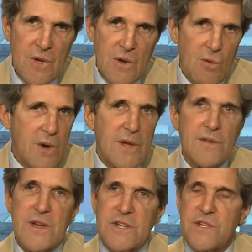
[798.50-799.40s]
We're in
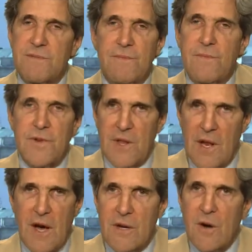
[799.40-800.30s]
this for the
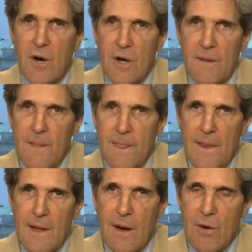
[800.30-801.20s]
long haul.
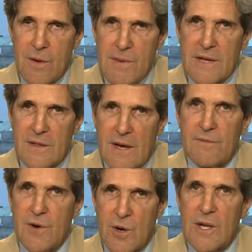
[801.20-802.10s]
I want to make
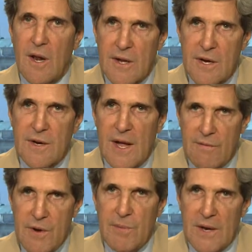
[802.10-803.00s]
that very clear to
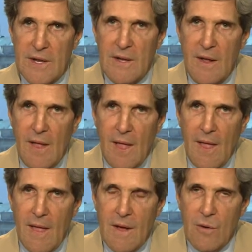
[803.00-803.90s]
everybody.
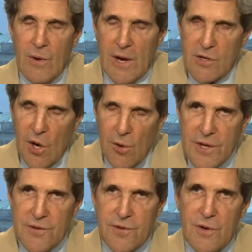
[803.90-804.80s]
We are
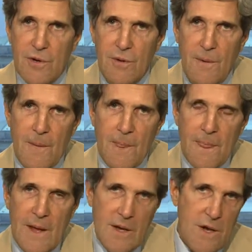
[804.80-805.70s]
going through
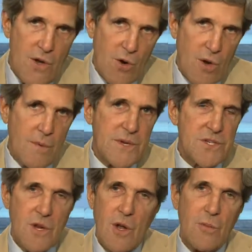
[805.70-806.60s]
an
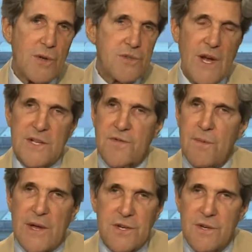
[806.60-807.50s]
enormous global
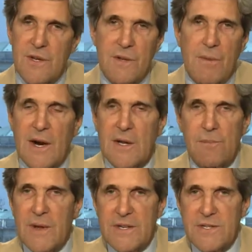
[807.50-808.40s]
transformation in the
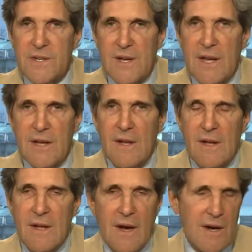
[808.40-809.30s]
marketplace today,
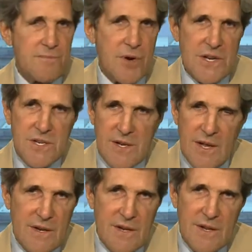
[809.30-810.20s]

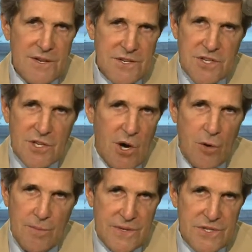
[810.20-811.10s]
unprecedented in its
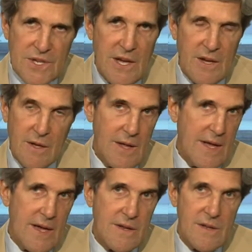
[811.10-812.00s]
scope and scale
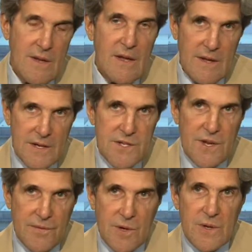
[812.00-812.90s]
and its
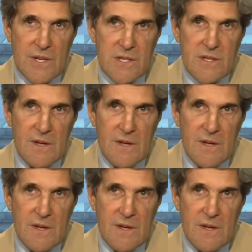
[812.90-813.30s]
difficulties.